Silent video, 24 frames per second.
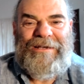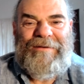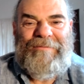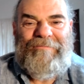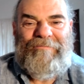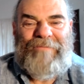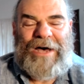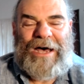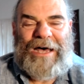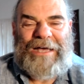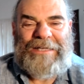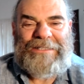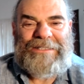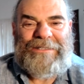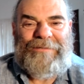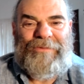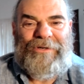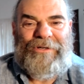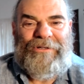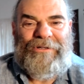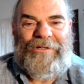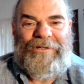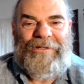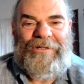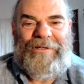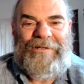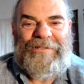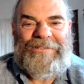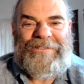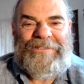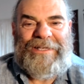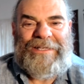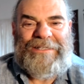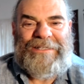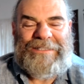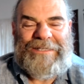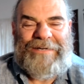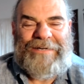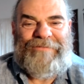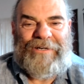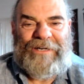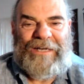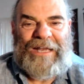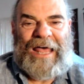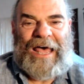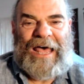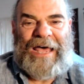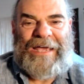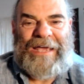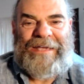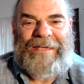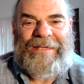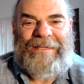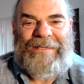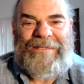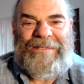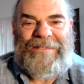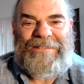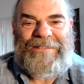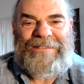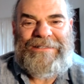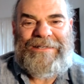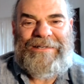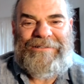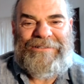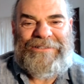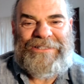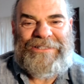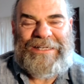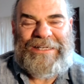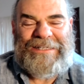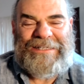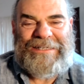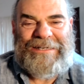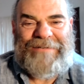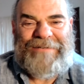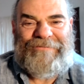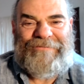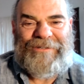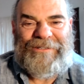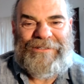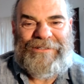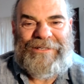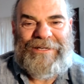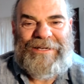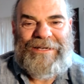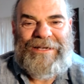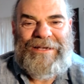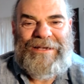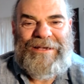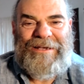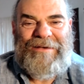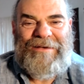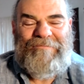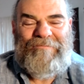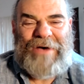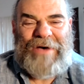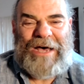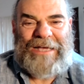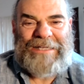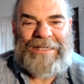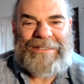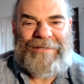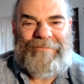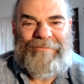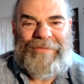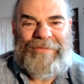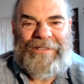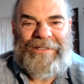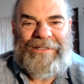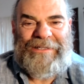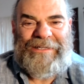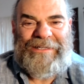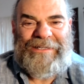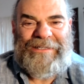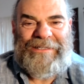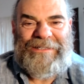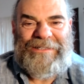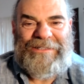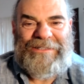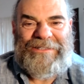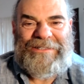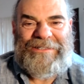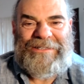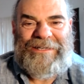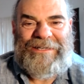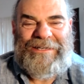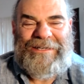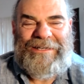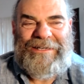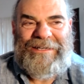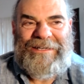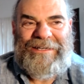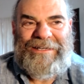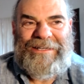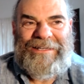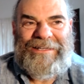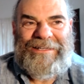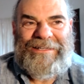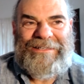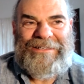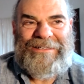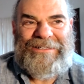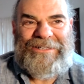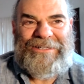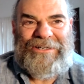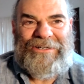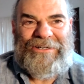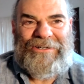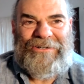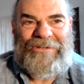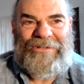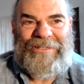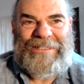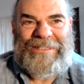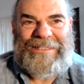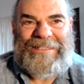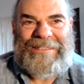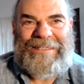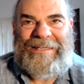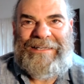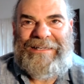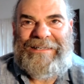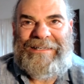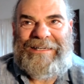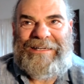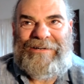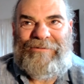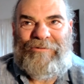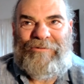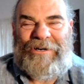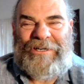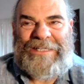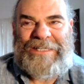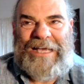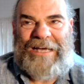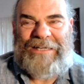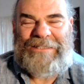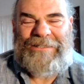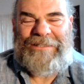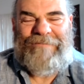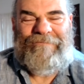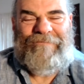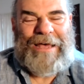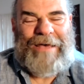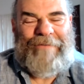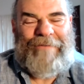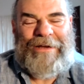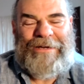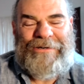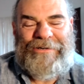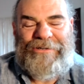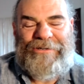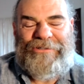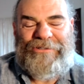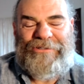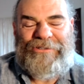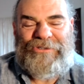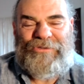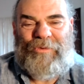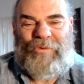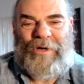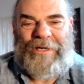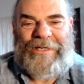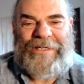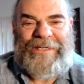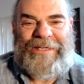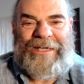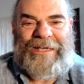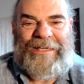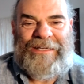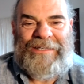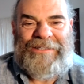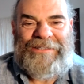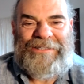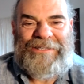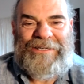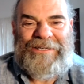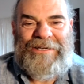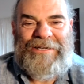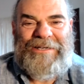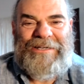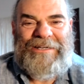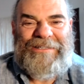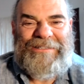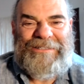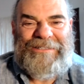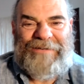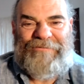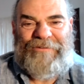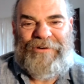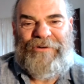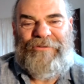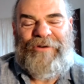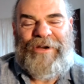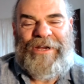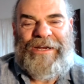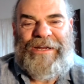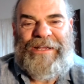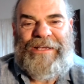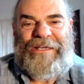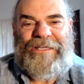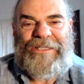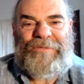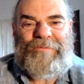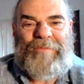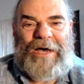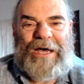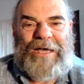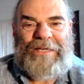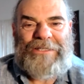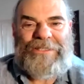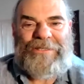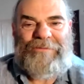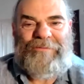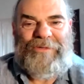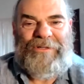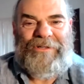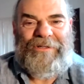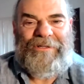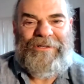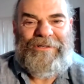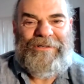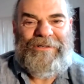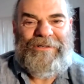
possible, 6 different lines or 6 different possibilities. So it's like it works out to 528 different readings possible